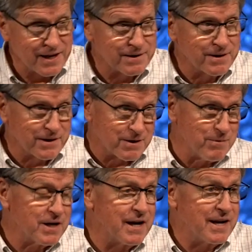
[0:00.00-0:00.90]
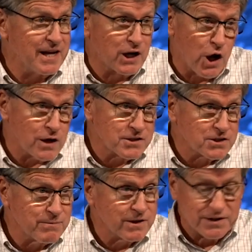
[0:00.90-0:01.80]
he had committed, and he had lost
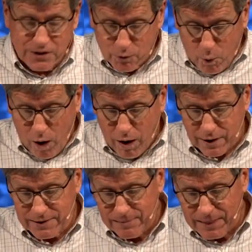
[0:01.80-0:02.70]
his ability to walk.